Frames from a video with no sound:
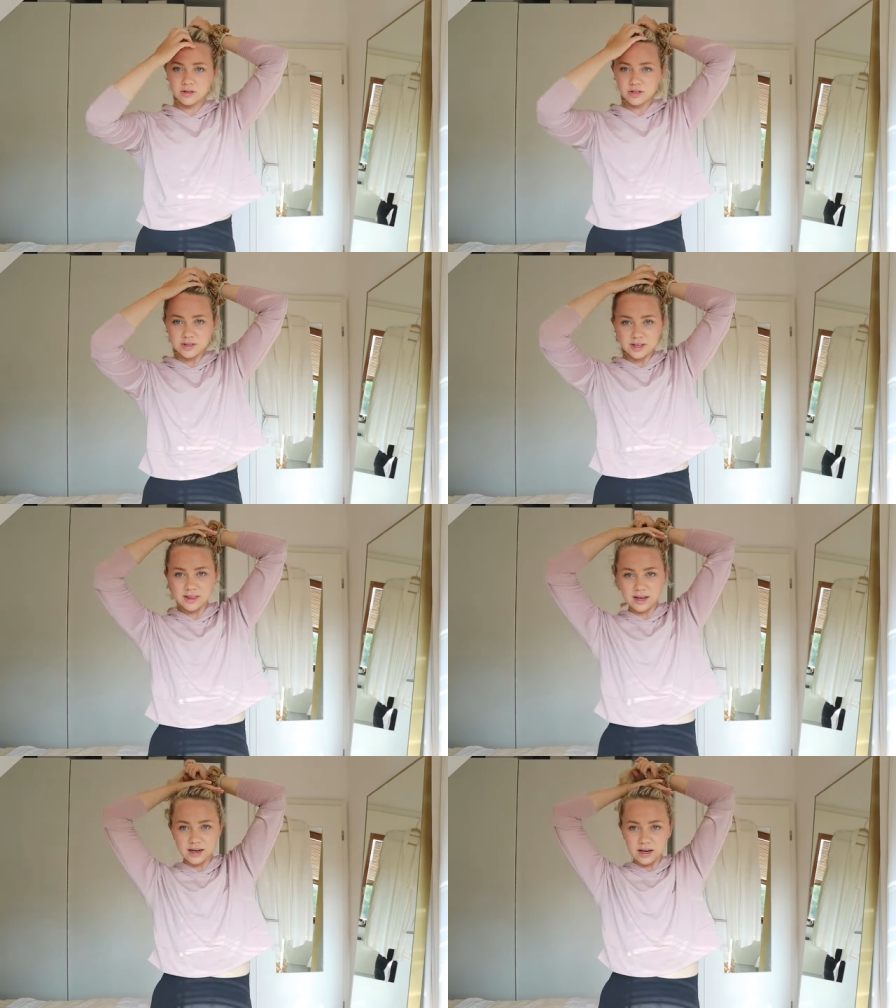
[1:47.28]
Just like
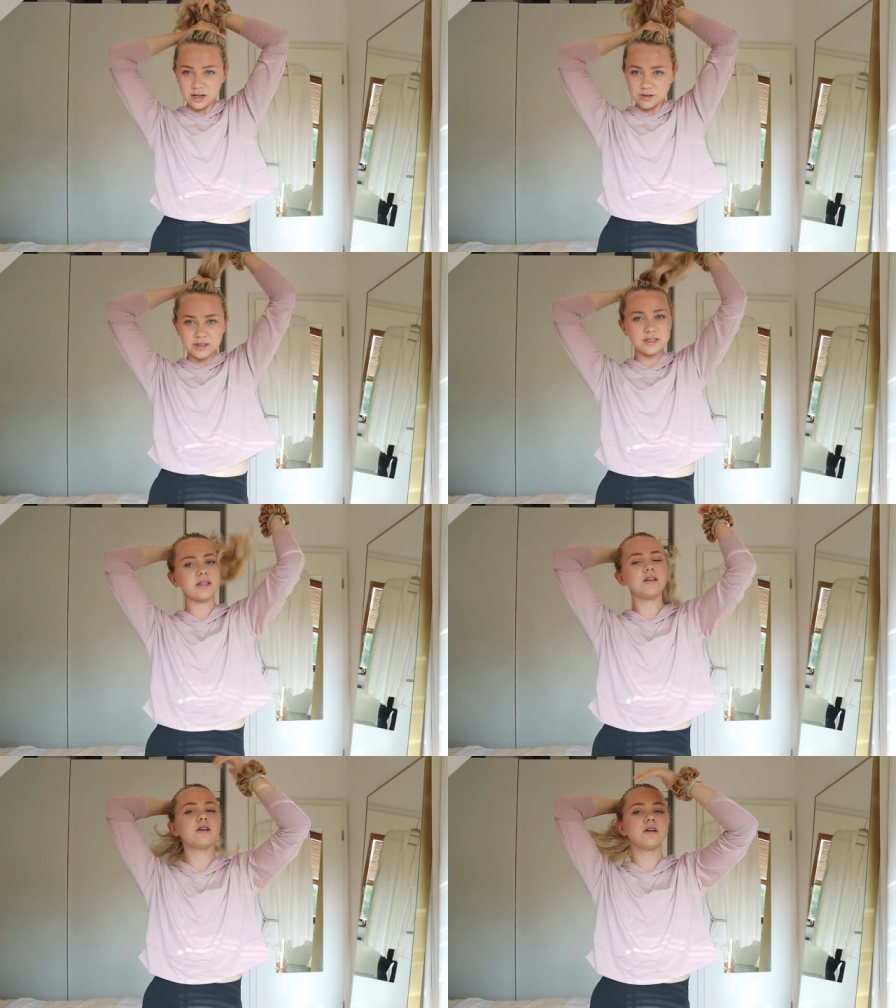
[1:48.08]
that. I know it
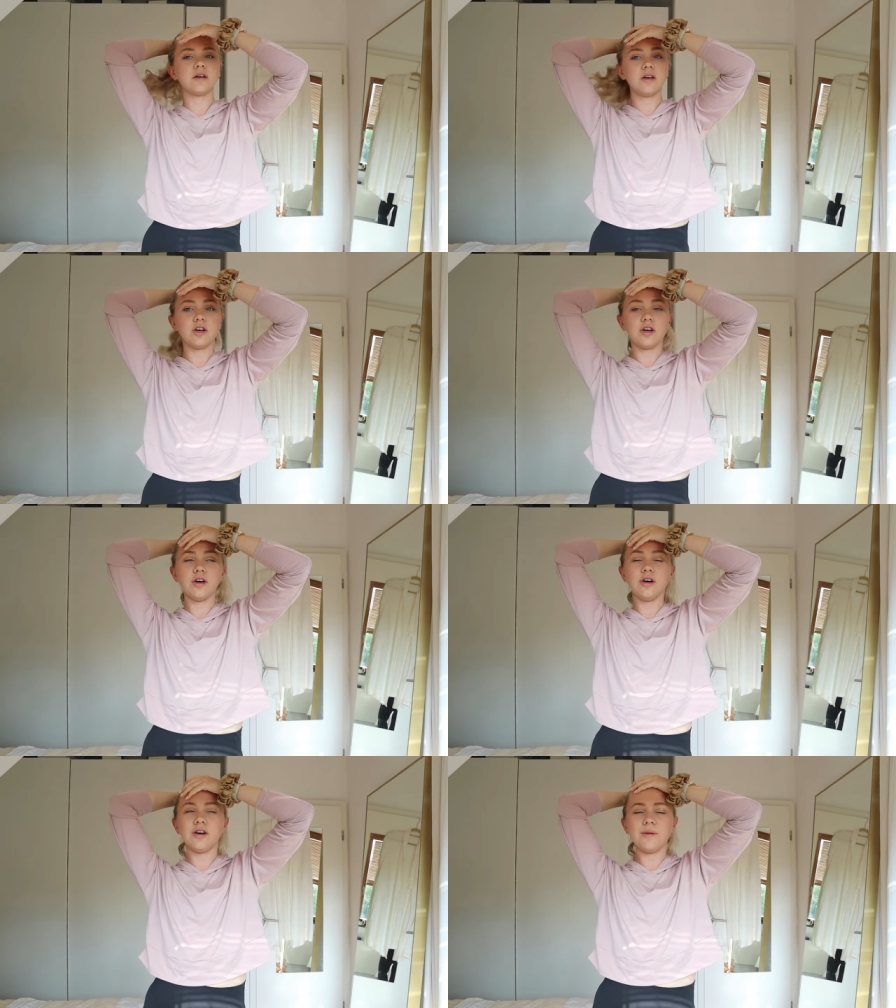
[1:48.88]
doesn't look
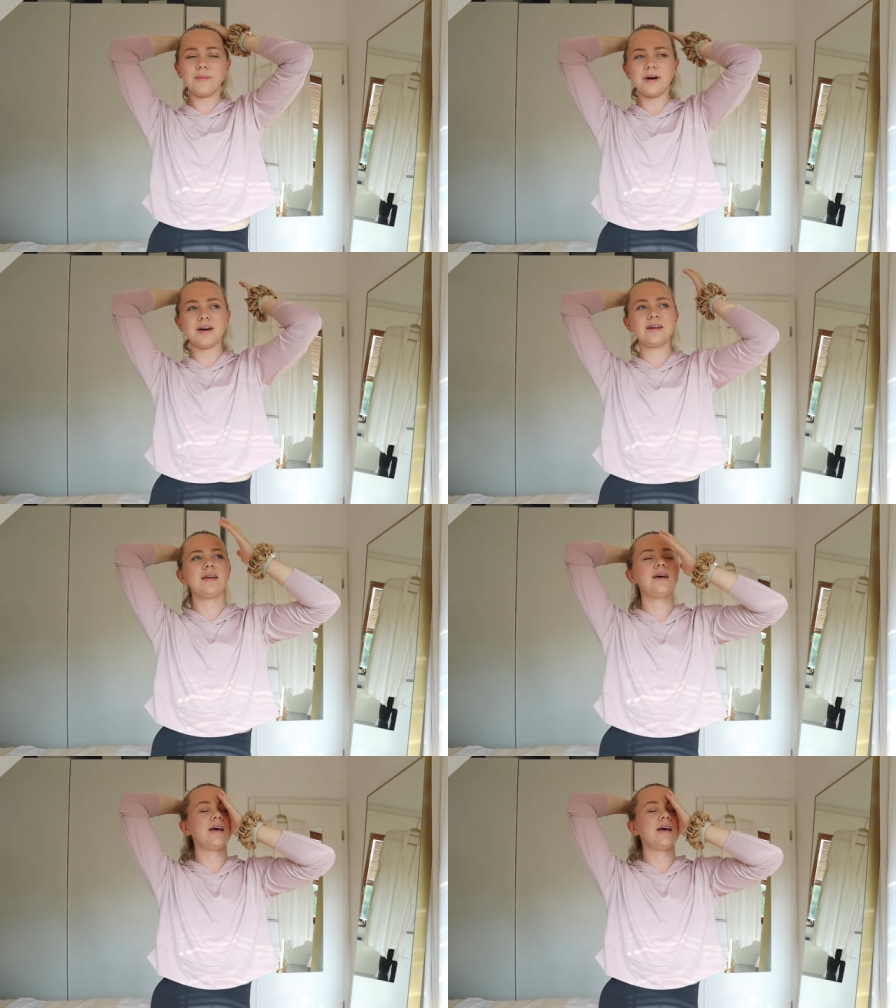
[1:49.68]
good, but